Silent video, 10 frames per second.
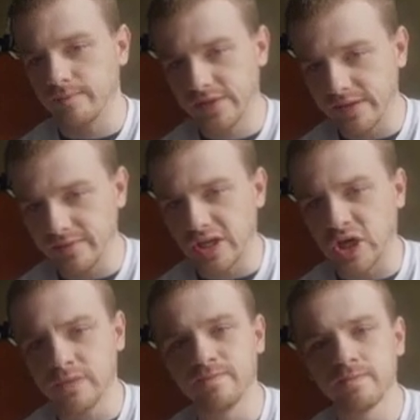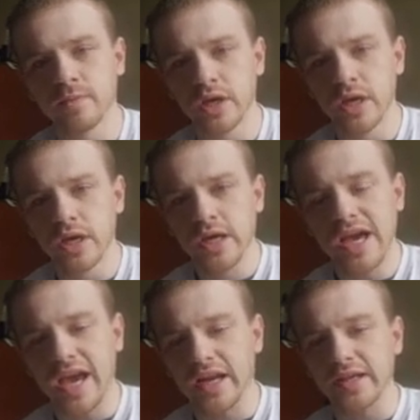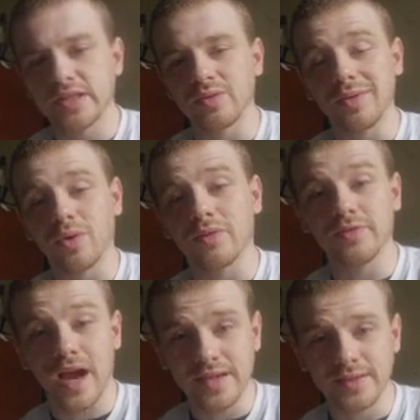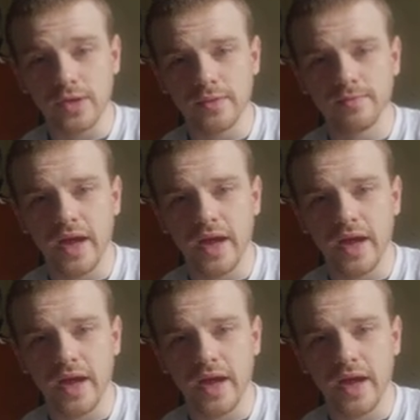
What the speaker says: severe, and it is way more faster.